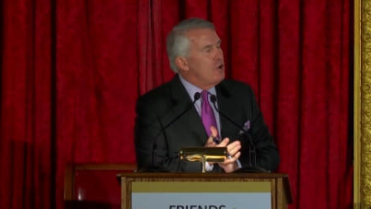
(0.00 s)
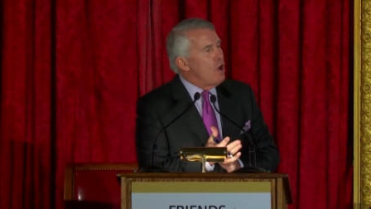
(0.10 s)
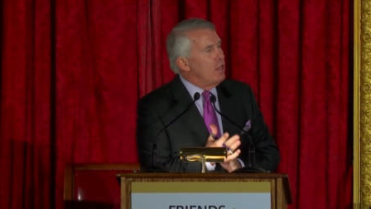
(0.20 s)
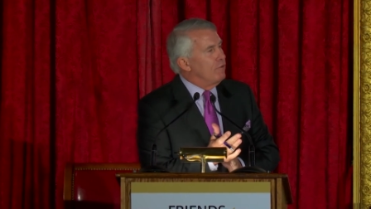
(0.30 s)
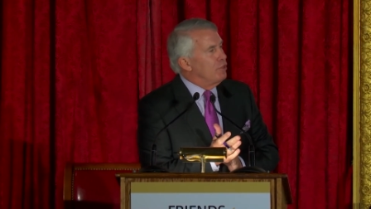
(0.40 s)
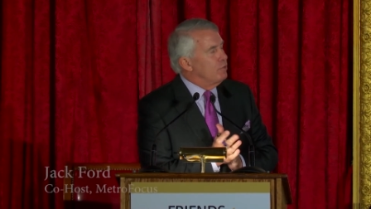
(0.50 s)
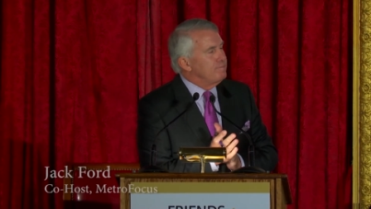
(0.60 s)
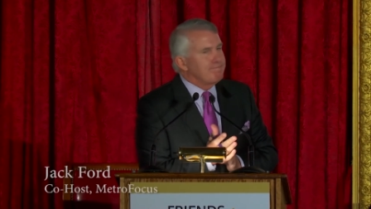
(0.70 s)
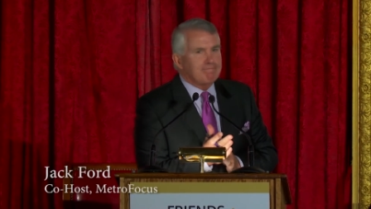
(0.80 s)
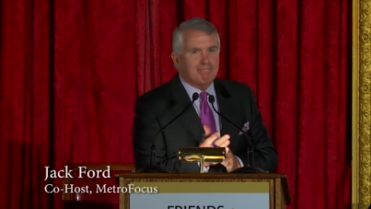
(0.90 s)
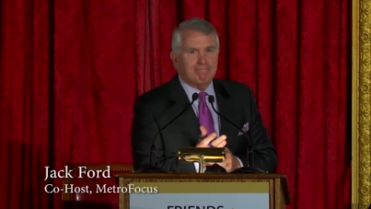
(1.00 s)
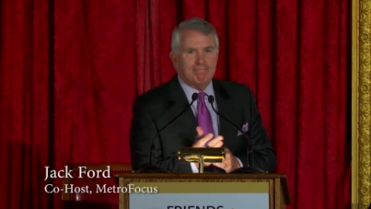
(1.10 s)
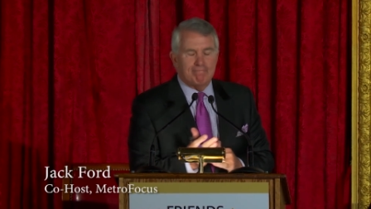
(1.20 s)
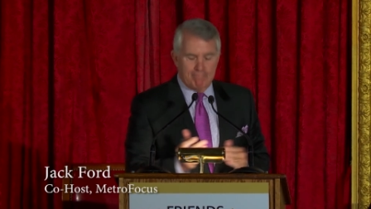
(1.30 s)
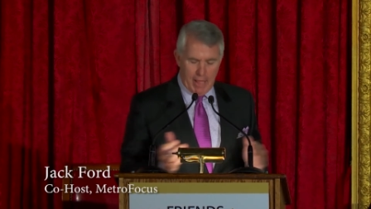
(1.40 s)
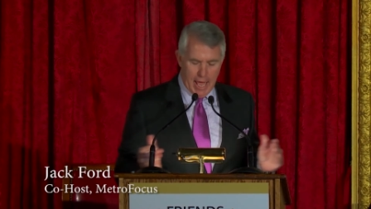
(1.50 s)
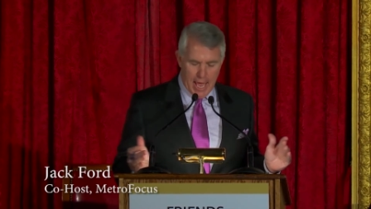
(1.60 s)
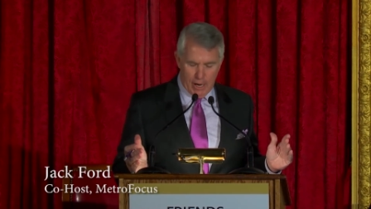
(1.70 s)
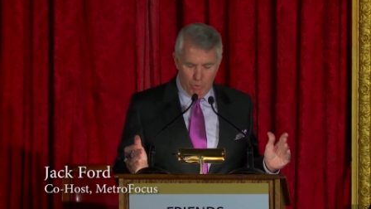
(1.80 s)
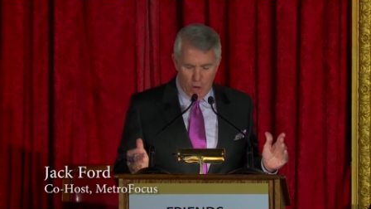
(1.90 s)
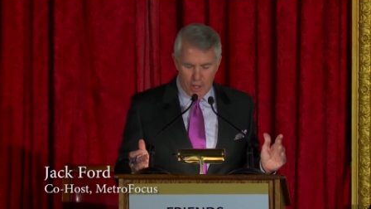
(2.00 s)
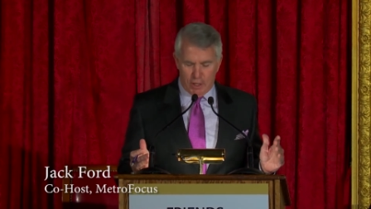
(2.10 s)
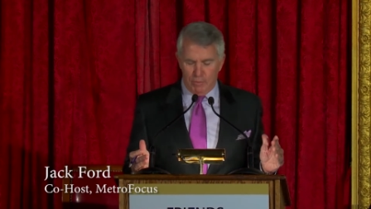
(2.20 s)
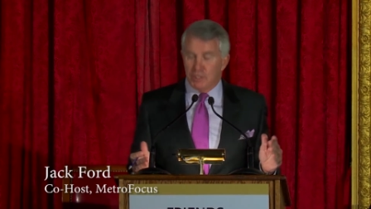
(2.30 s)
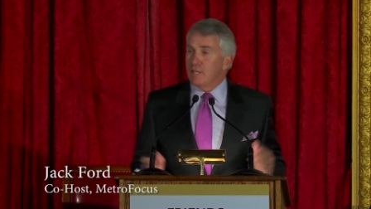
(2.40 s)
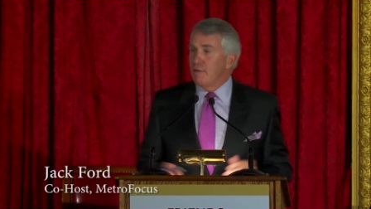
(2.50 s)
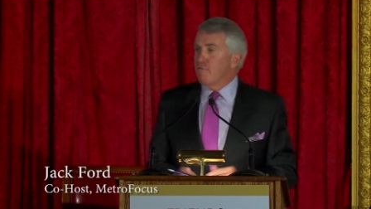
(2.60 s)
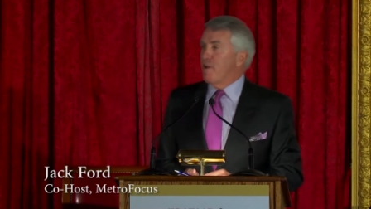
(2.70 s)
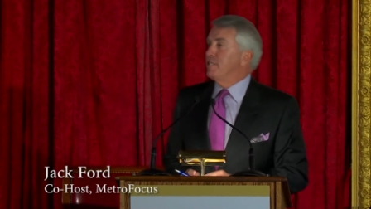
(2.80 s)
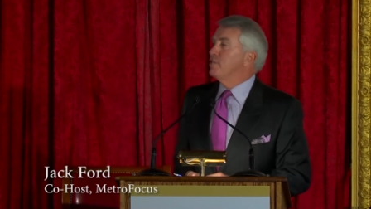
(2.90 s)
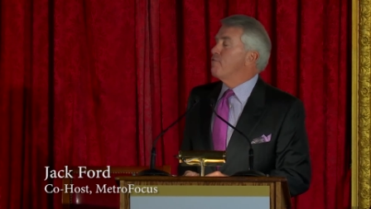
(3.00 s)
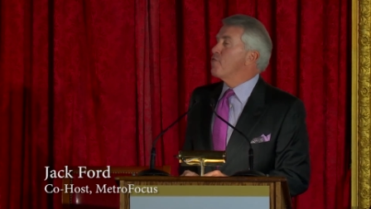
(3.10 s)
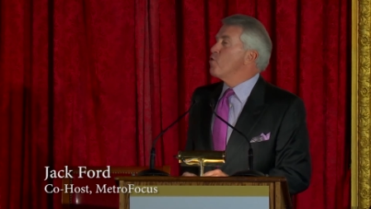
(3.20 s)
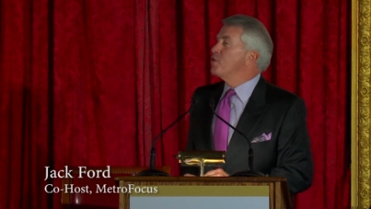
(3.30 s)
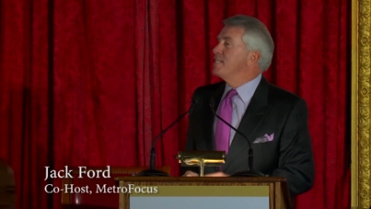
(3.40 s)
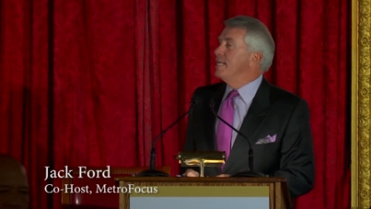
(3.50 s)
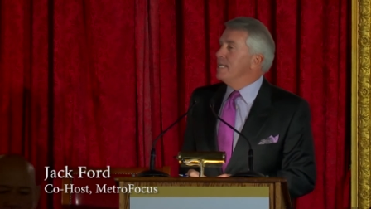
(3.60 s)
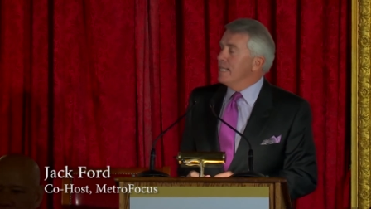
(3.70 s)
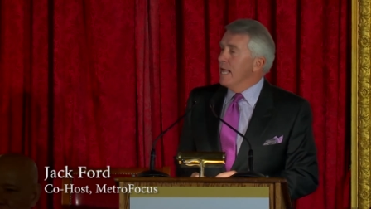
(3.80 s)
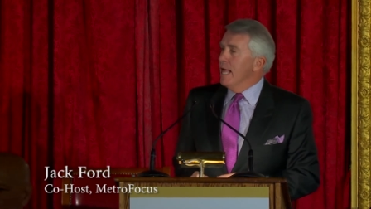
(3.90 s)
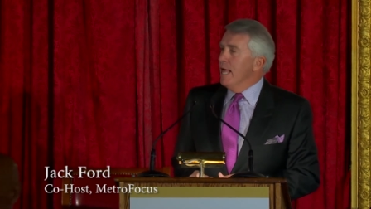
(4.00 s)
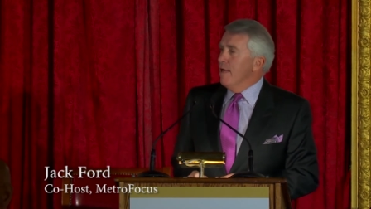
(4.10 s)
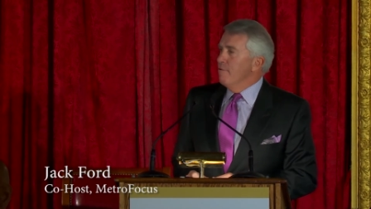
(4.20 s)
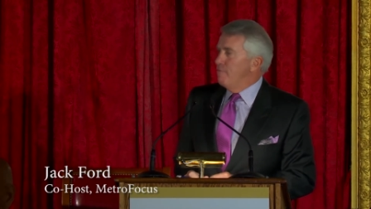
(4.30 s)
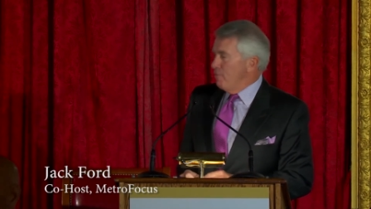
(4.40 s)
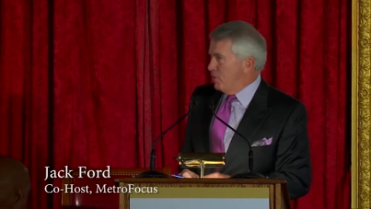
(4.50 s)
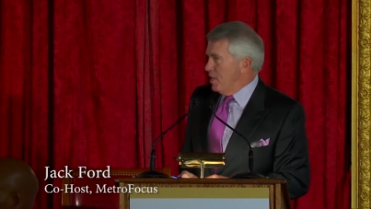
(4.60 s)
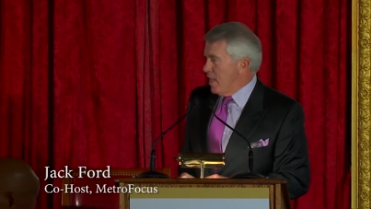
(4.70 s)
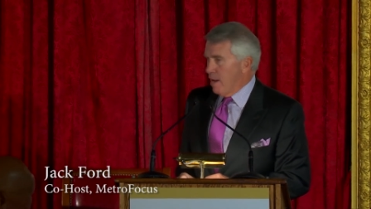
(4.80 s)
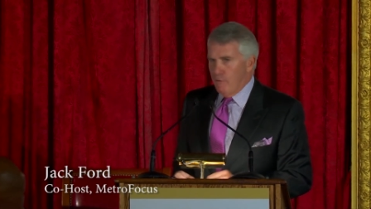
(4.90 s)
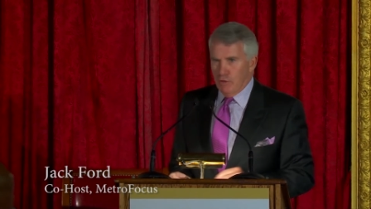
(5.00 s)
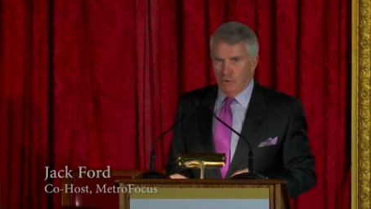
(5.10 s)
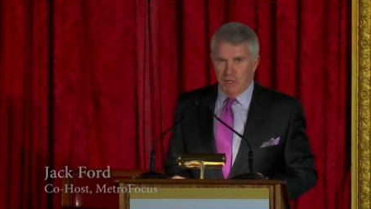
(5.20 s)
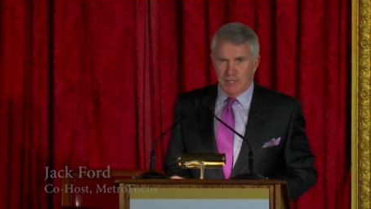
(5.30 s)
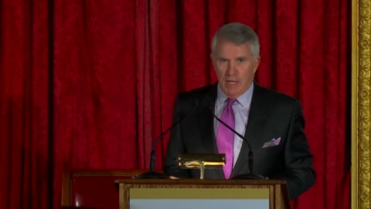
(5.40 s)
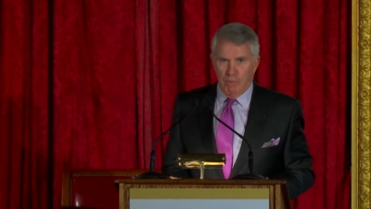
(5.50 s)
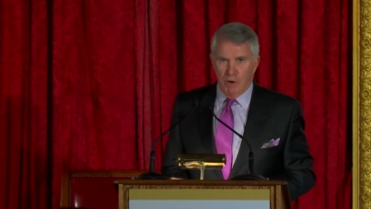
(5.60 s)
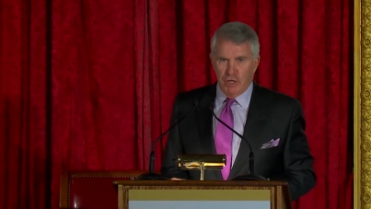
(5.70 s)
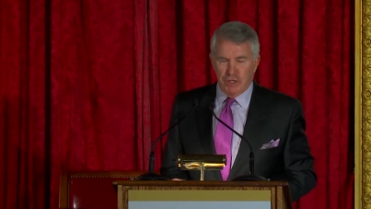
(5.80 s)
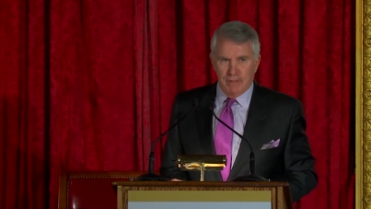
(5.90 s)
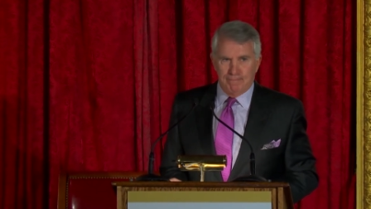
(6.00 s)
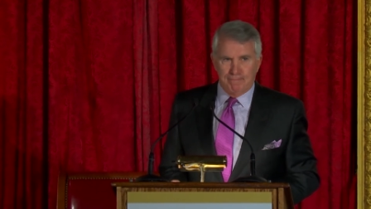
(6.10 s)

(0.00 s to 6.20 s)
to all of you, and welcome to the Friends of THIRTEEN 50th anniversary celebration.